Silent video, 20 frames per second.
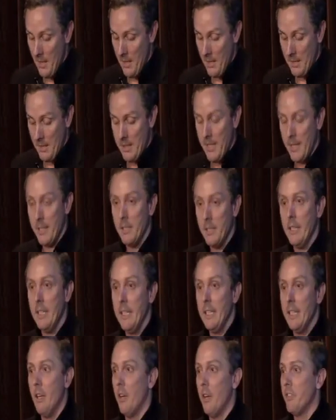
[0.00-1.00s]

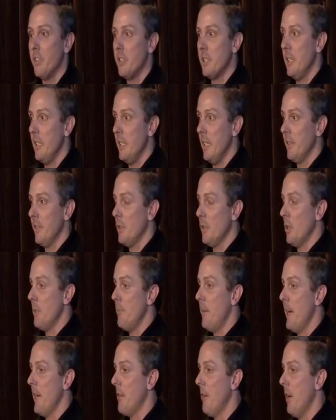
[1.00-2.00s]
Secondly, obviously, I talked
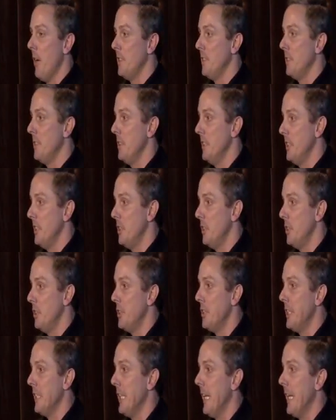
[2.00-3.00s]
about crisis and issues,
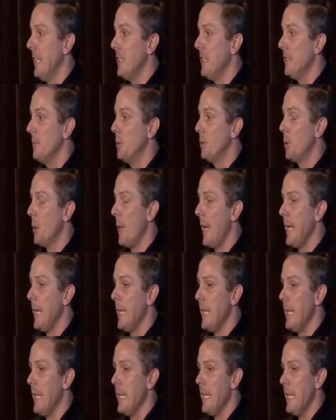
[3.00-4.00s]
so getting some
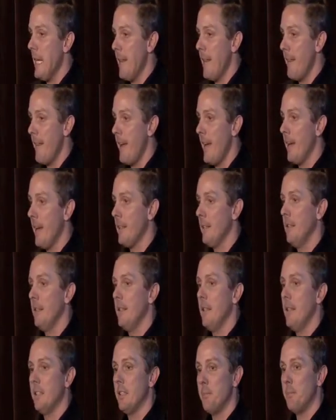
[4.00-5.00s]
training in that
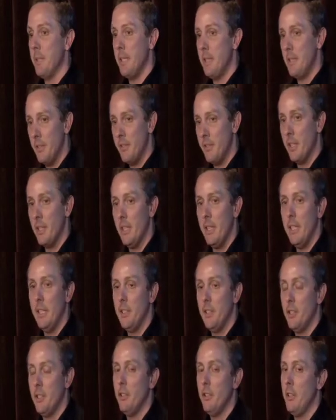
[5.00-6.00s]
specifically.
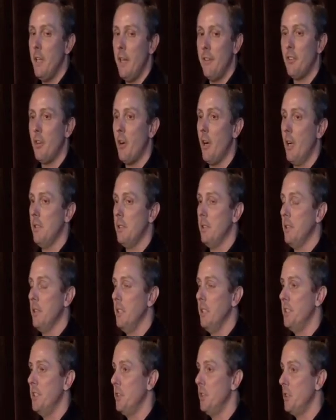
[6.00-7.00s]
You should have crisis
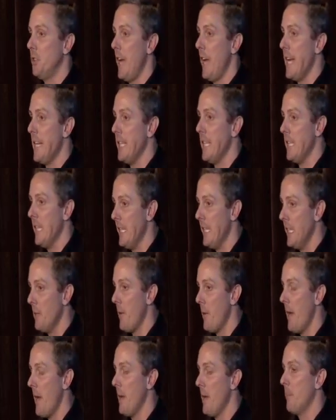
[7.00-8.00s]
and issues training
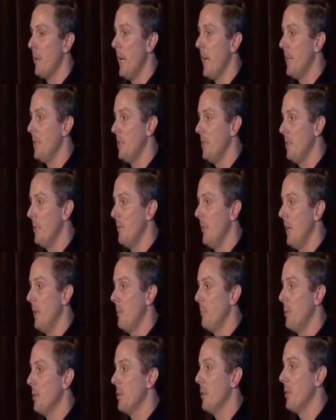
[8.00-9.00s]
anyway, but as you
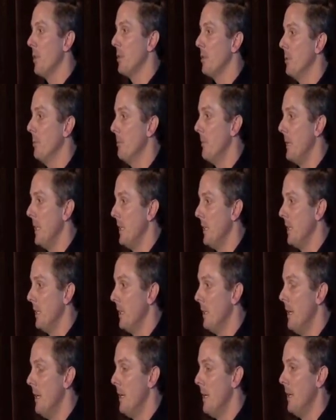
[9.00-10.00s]
develop your social media